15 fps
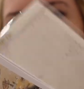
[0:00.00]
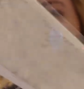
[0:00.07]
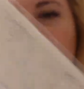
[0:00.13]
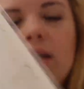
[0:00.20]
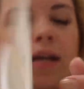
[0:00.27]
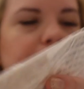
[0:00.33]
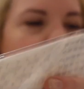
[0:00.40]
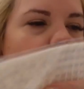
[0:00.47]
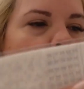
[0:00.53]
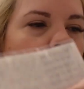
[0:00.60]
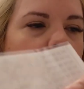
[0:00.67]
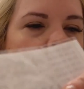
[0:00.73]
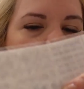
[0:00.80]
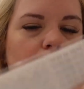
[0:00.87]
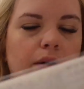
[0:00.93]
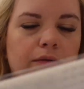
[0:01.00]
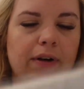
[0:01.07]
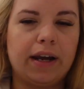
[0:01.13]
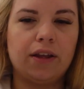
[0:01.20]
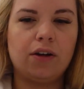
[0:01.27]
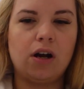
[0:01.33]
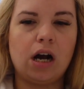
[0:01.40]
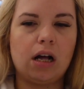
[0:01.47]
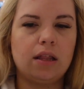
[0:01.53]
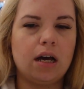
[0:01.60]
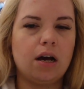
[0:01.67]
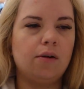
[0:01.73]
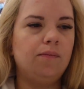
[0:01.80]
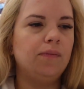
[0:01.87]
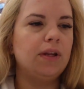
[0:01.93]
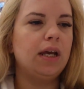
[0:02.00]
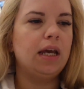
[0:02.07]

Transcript: with this, and gold hollow and regular hollow.